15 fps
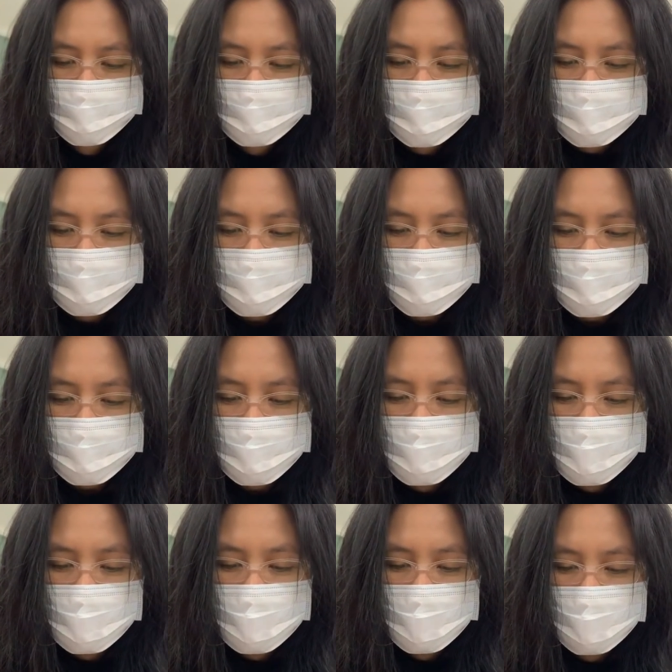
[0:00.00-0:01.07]
Mm.
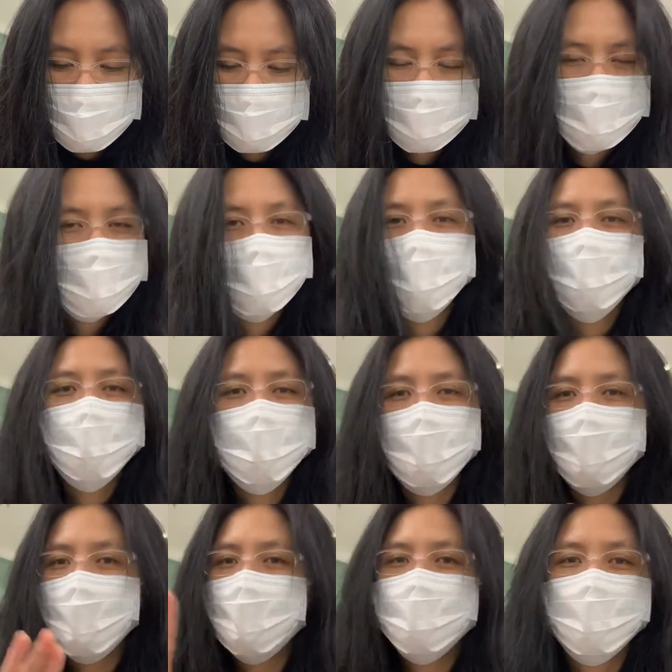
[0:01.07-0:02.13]
It doesn't look like
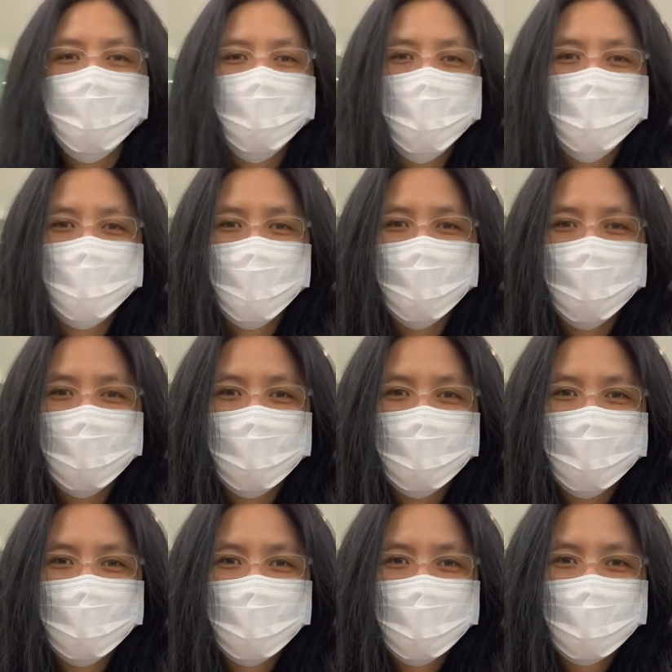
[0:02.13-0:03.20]
any other product.
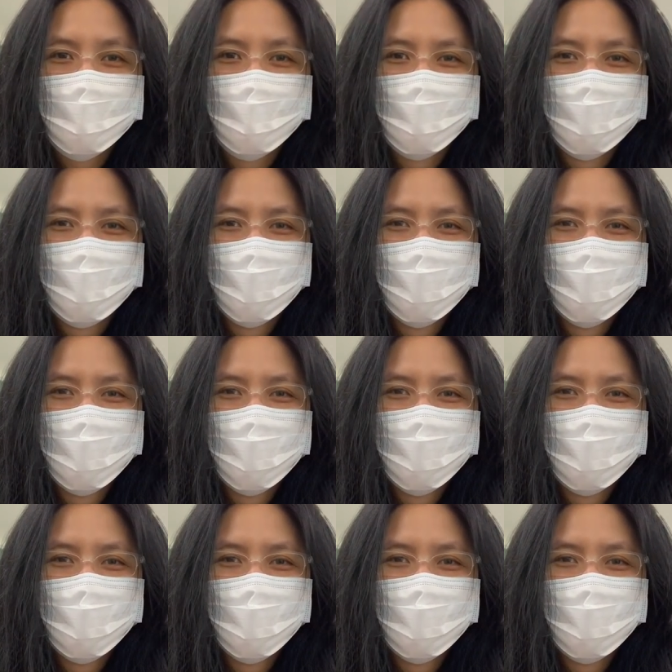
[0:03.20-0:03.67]
Mm.